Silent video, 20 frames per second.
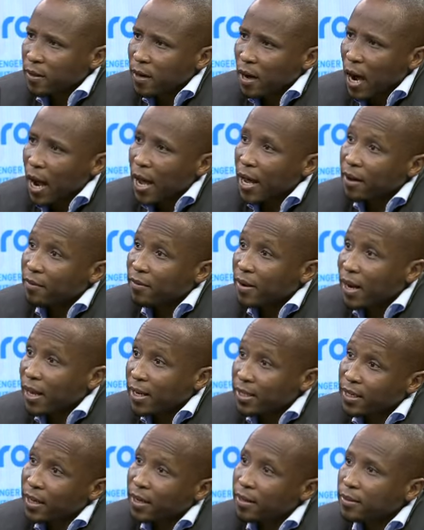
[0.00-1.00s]
I have a
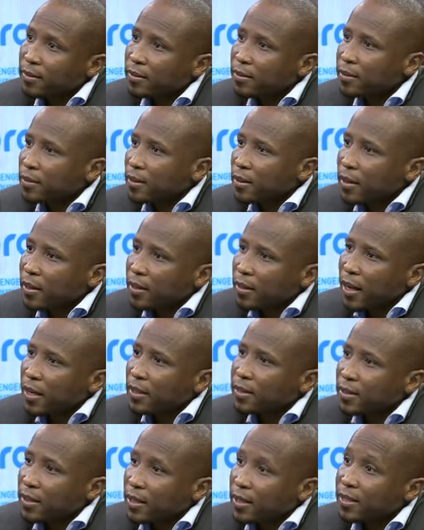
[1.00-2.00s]
letter that
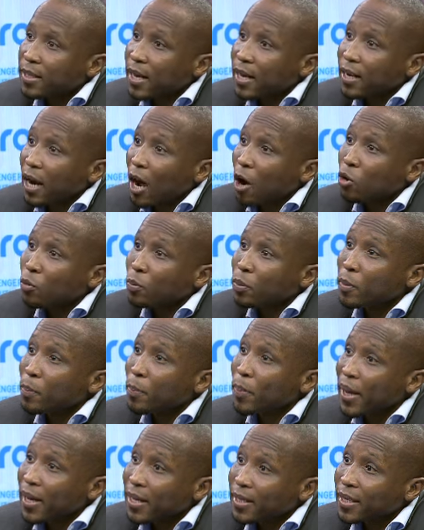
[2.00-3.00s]
says that I will be
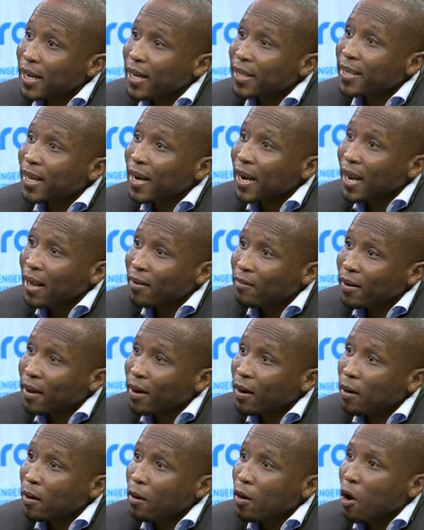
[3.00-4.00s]
paid at the level